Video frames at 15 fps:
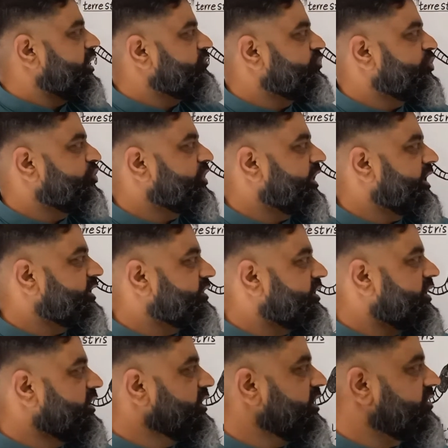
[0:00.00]
If we look at
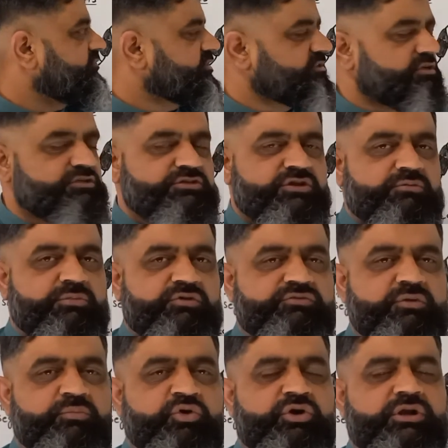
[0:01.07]
the nervous system
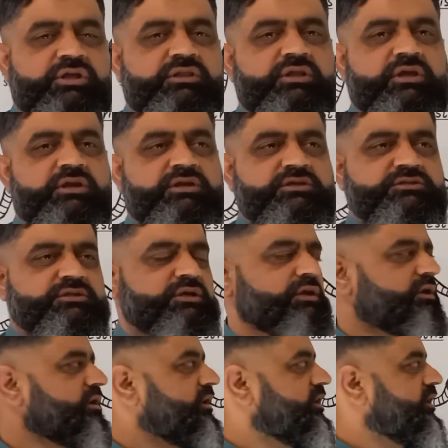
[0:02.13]
of the body, there is
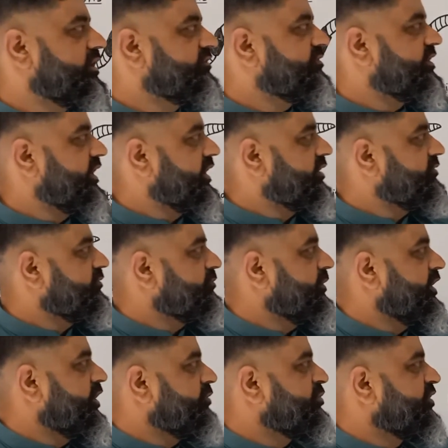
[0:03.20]
a nerve ring
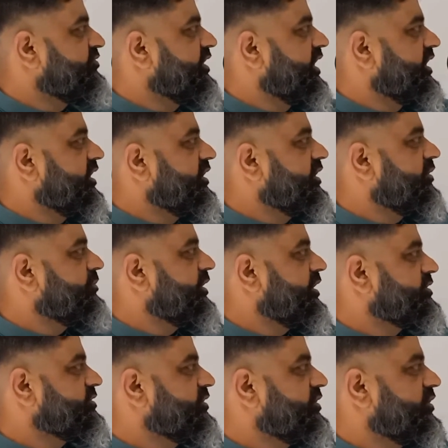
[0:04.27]
made up of ganglia
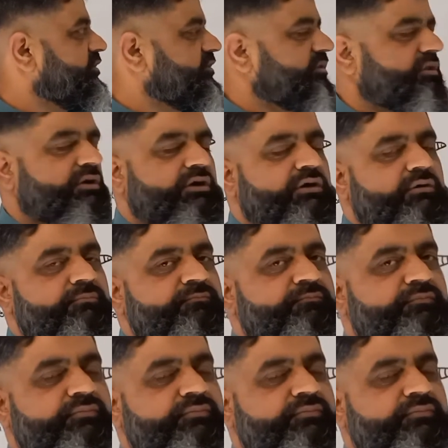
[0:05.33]
present on the